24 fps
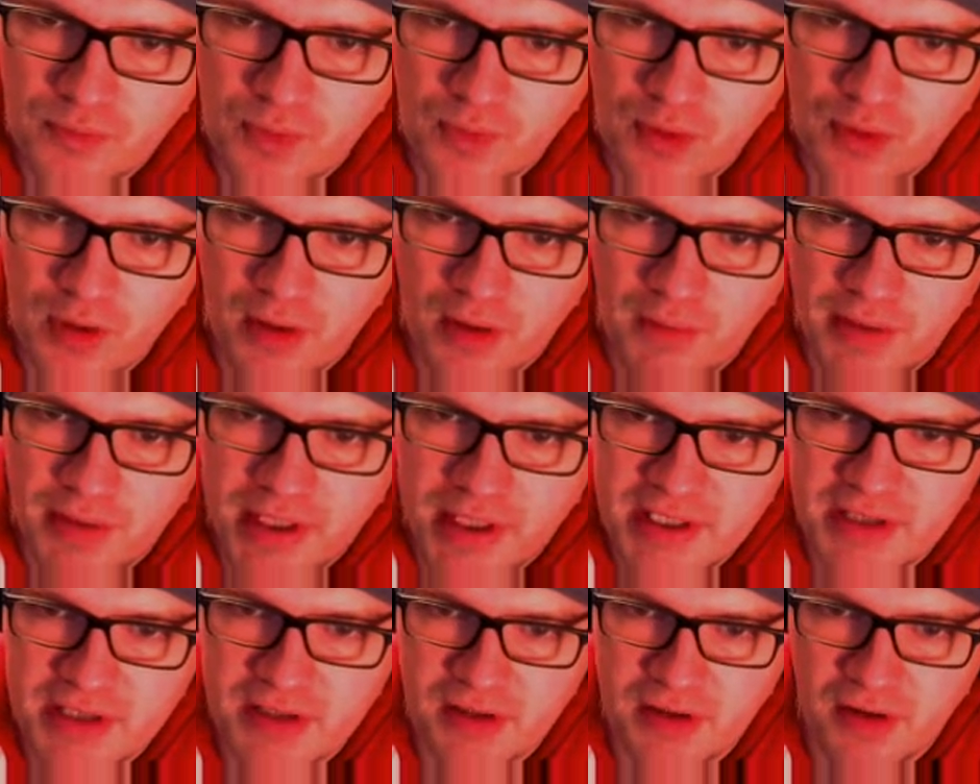I mean,
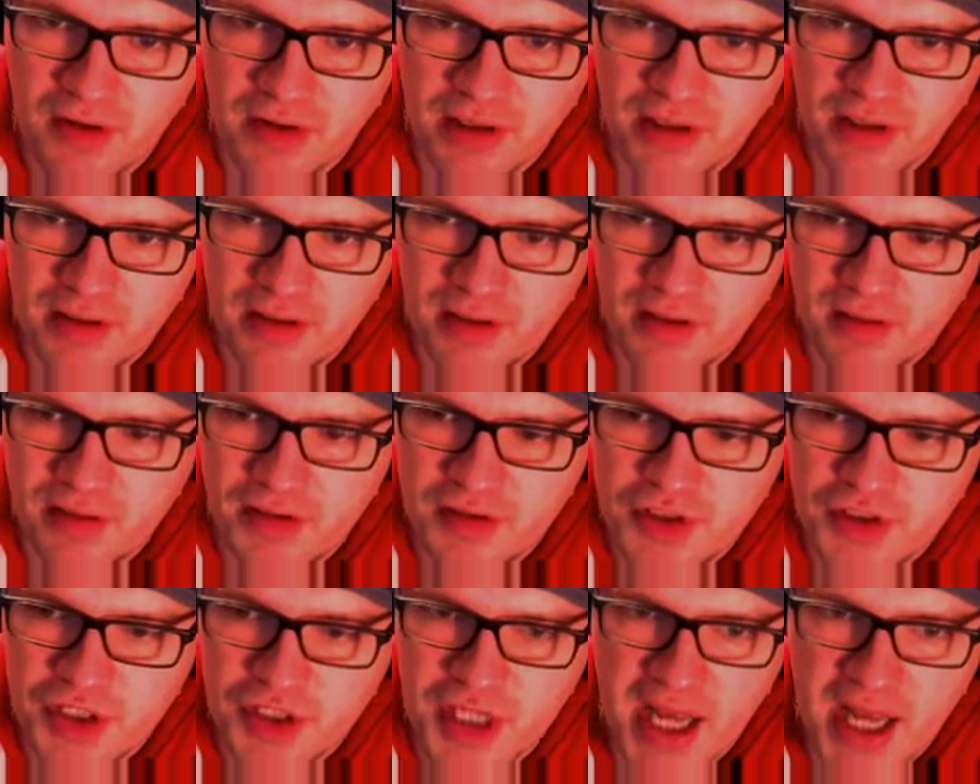he's doing
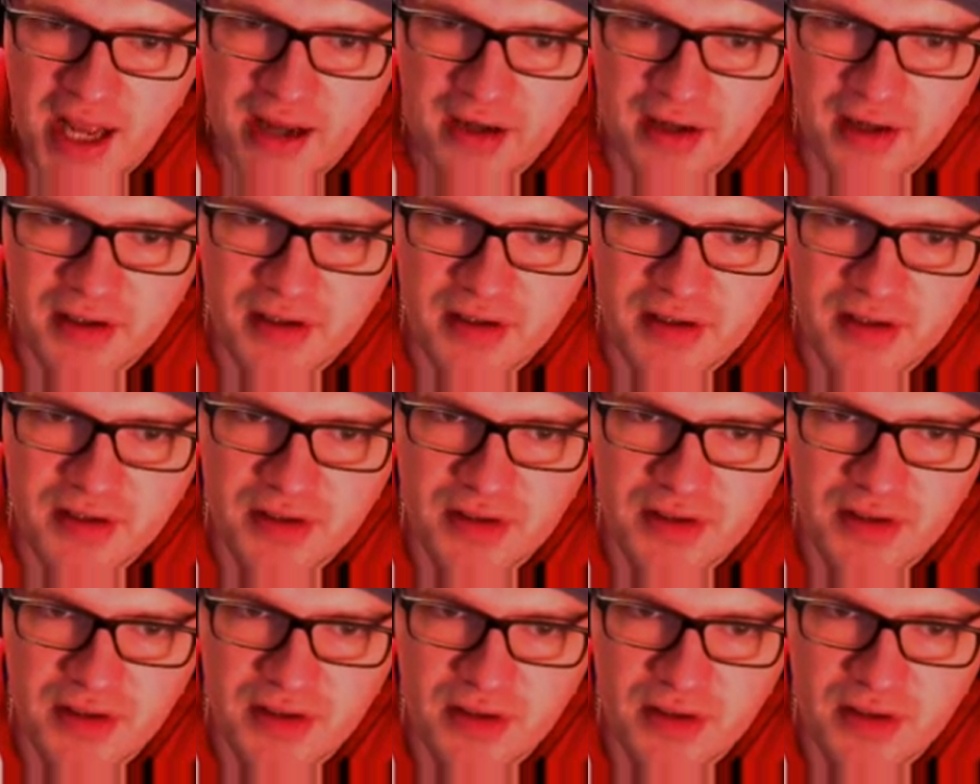jacks.